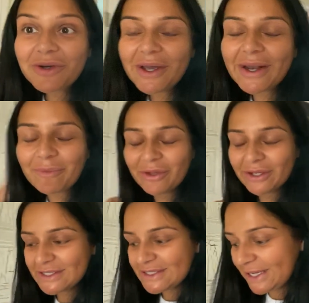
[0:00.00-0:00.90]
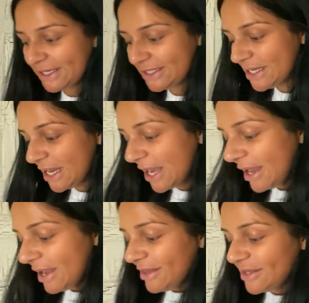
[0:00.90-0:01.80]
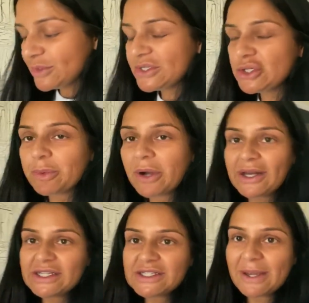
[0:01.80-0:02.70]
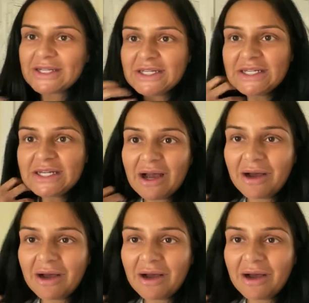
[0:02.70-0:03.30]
and I'm really excited. This was super unexpected. We